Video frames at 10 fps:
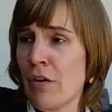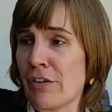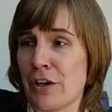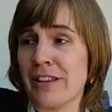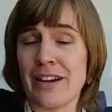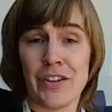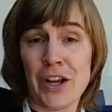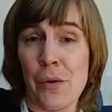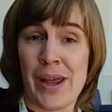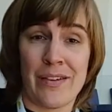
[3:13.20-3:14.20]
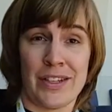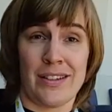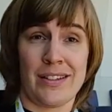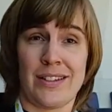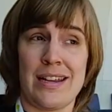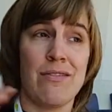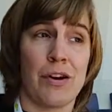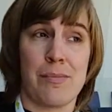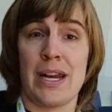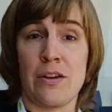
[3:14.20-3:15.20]
around online video, we haven't seen
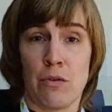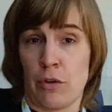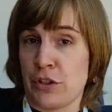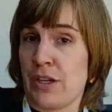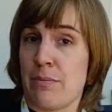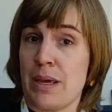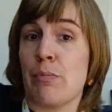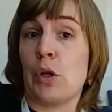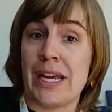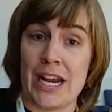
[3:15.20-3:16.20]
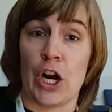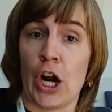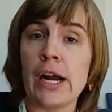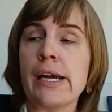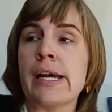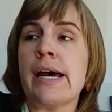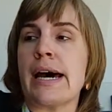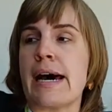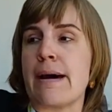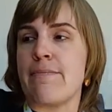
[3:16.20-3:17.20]
very many university people here.
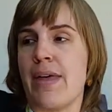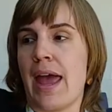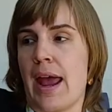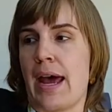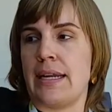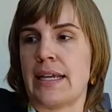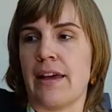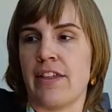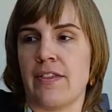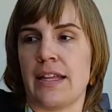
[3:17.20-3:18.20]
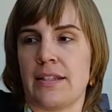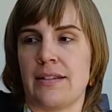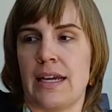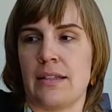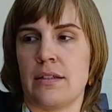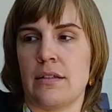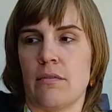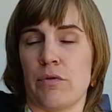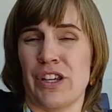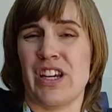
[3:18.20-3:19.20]
Um, and I think that's,
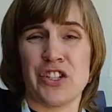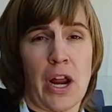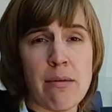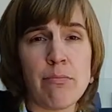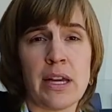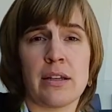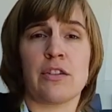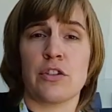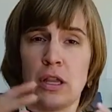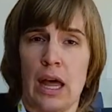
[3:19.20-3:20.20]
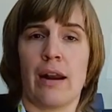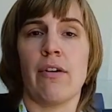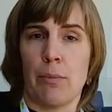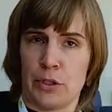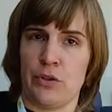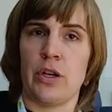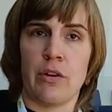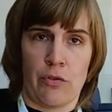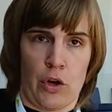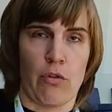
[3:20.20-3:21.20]
that's really a shame because there's a lot of
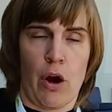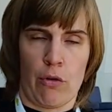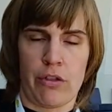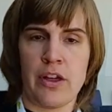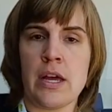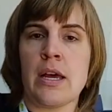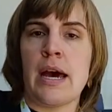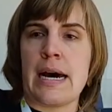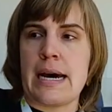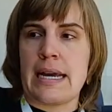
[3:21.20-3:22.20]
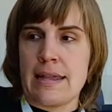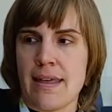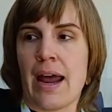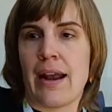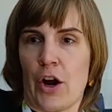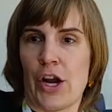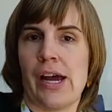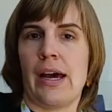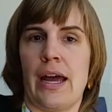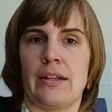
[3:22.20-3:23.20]
opportunity for growth uh, in that
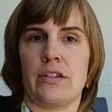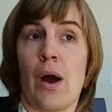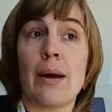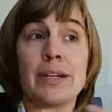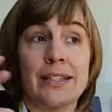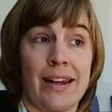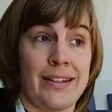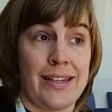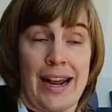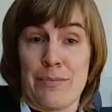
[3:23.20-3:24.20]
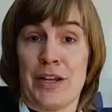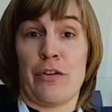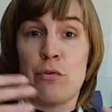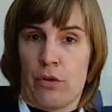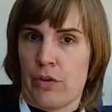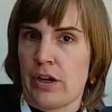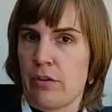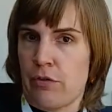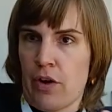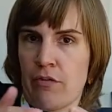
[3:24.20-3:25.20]
area. And so I'm excited to kind of be at the
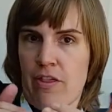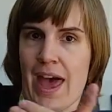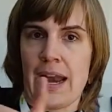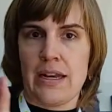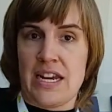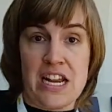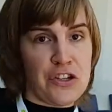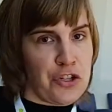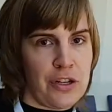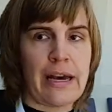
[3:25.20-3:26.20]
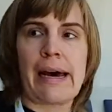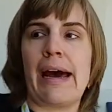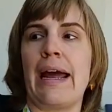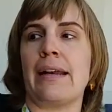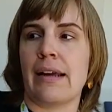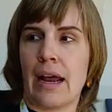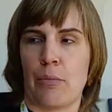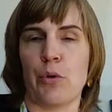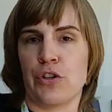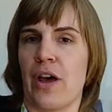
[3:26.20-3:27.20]
forefront of, of that niche uh, and to
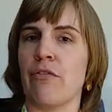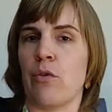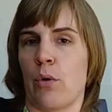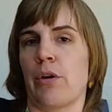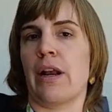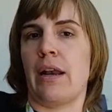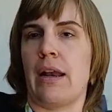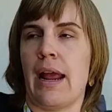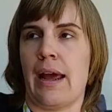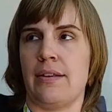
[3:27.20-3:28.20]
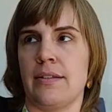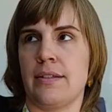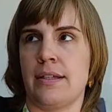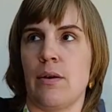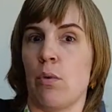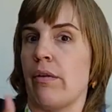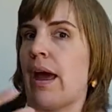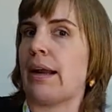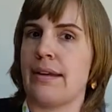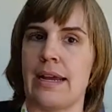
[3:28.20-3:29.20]
kind of push that forward and, and see where
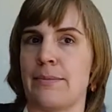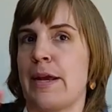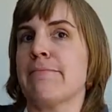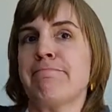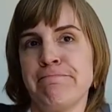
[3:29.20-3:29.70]
that takes me.